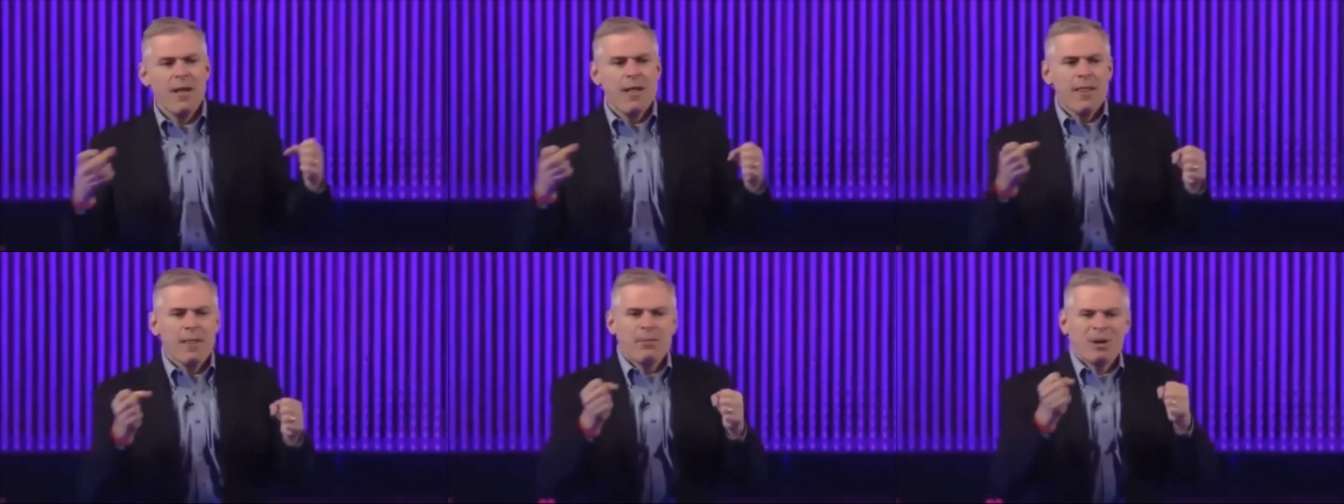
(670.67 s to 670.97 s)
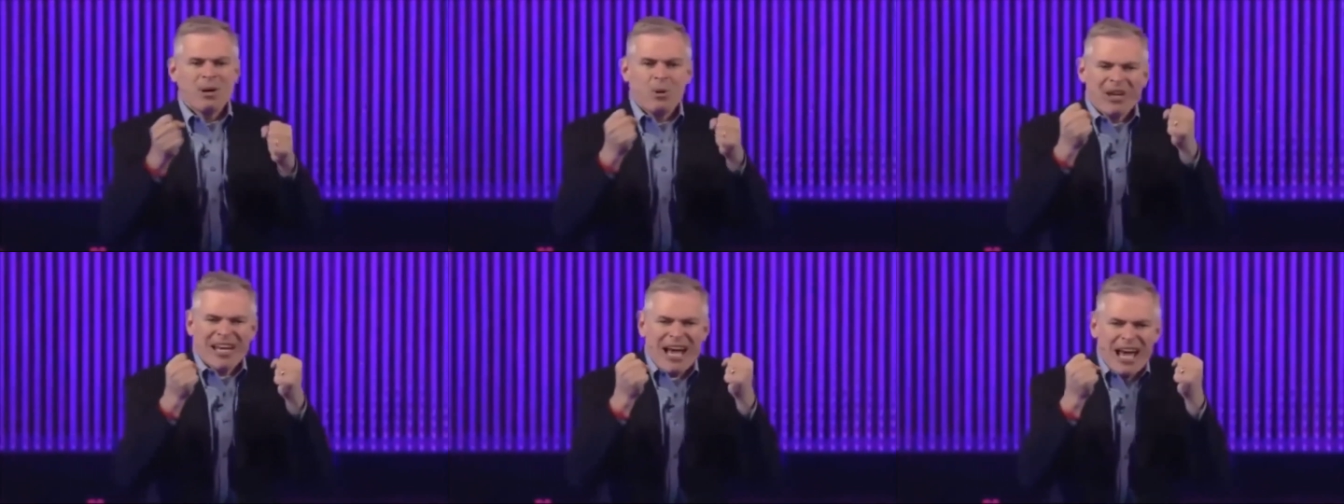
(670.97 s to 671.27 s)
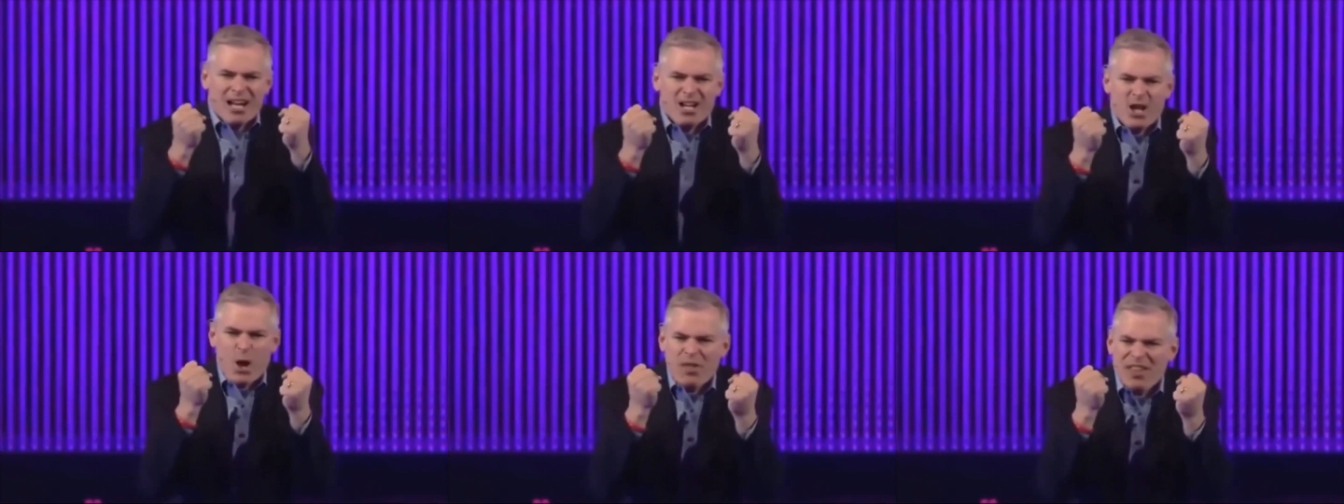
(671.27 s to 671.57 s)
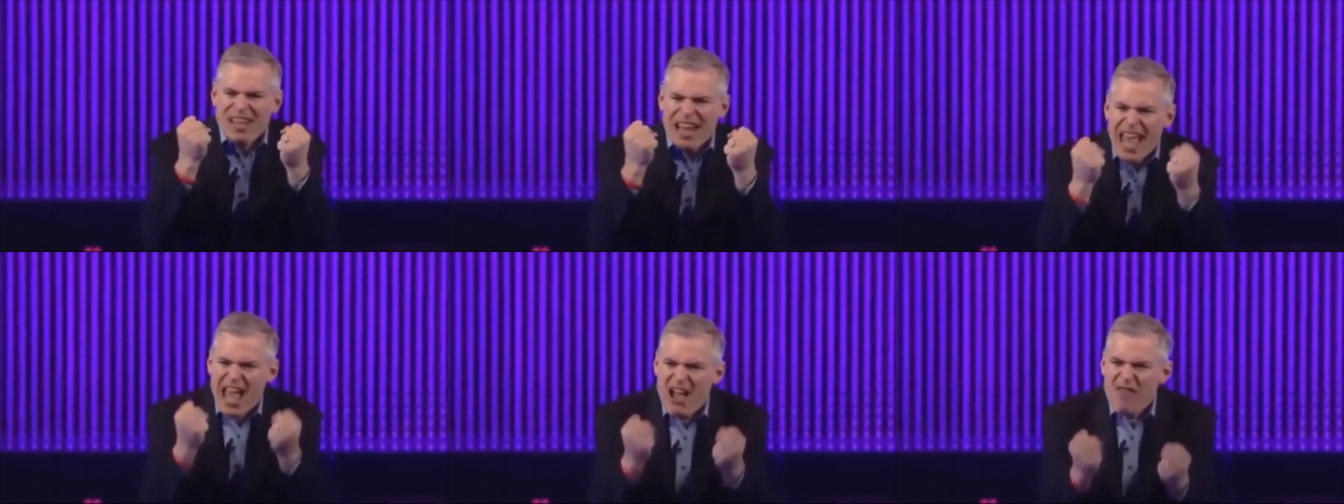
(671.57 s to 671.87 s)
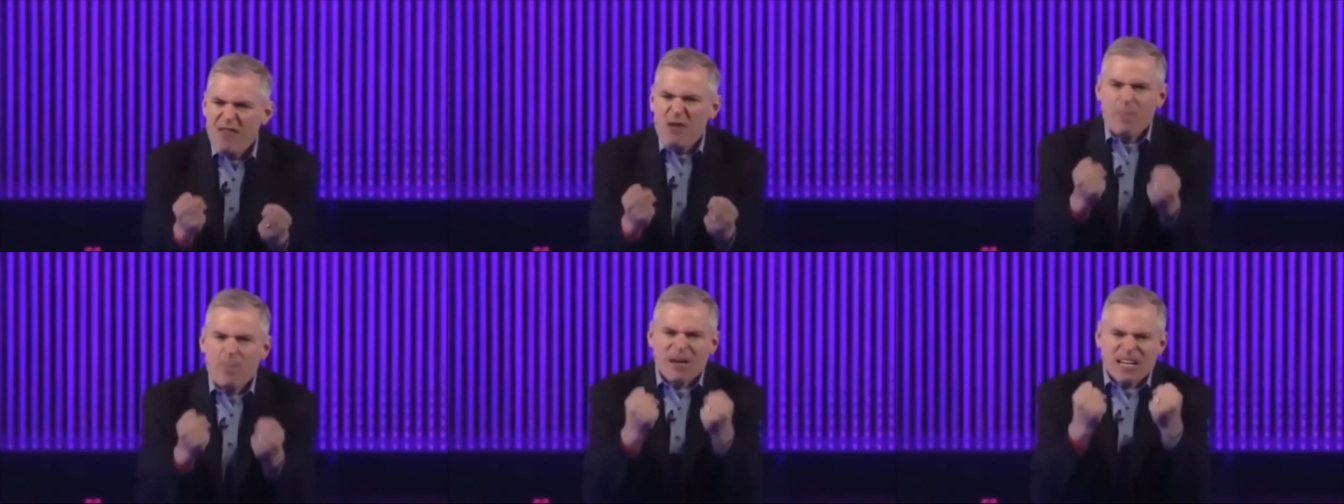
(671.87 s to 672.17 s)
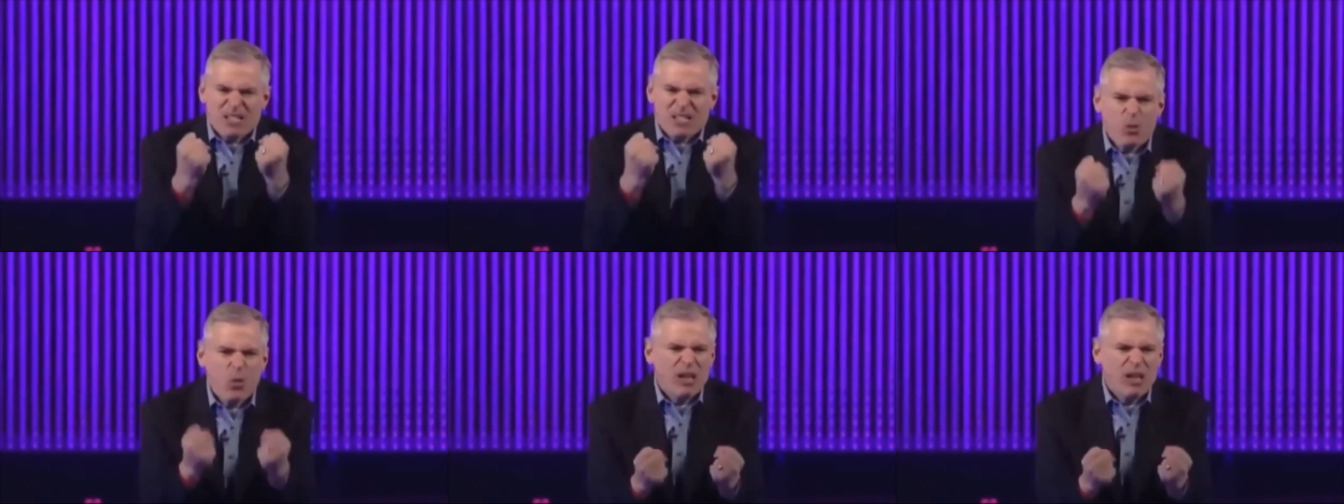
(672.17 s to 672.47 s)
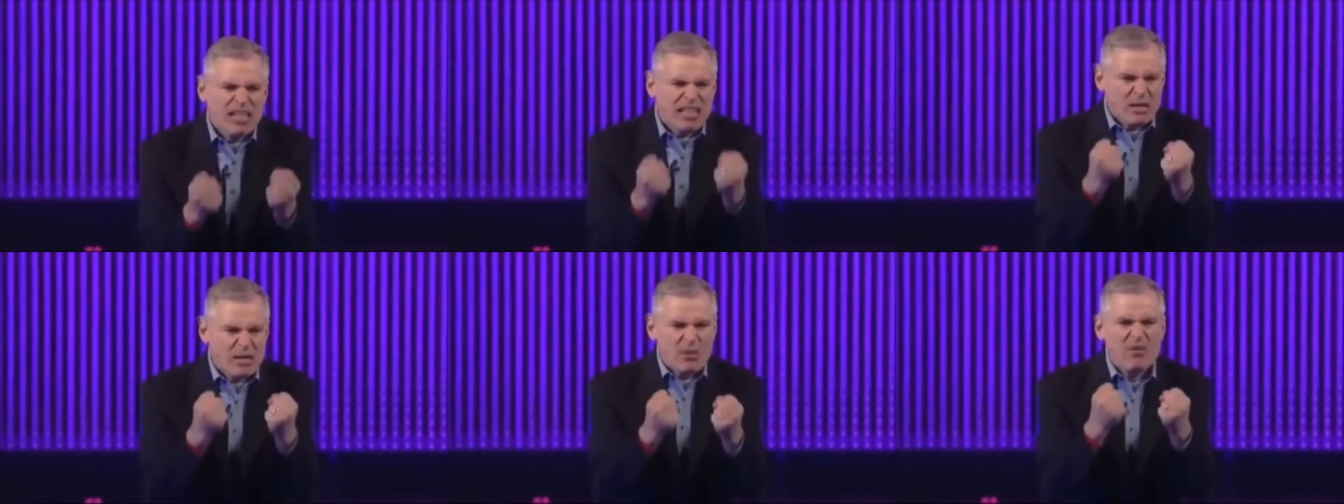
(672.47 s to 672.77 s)
but we got to know that everybody's
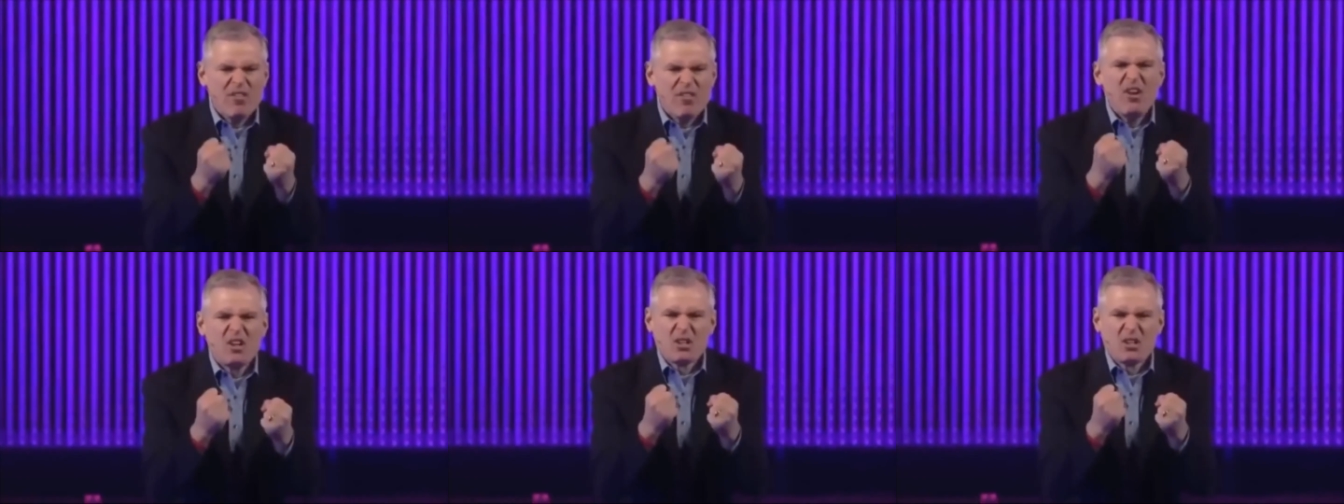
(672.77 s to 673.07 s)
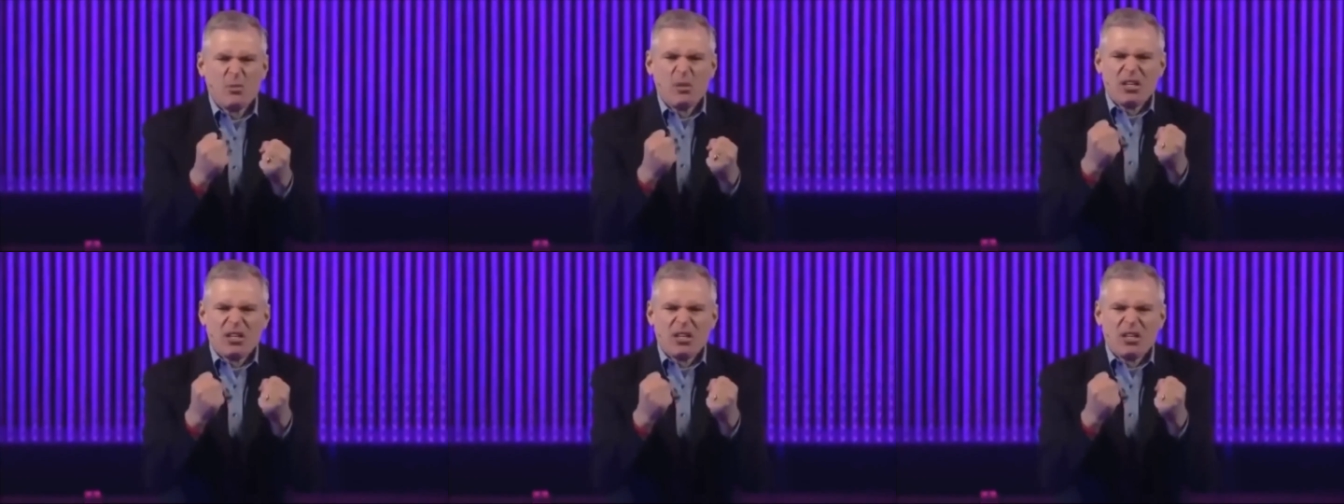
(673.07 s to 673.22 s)
willing to be vulnerable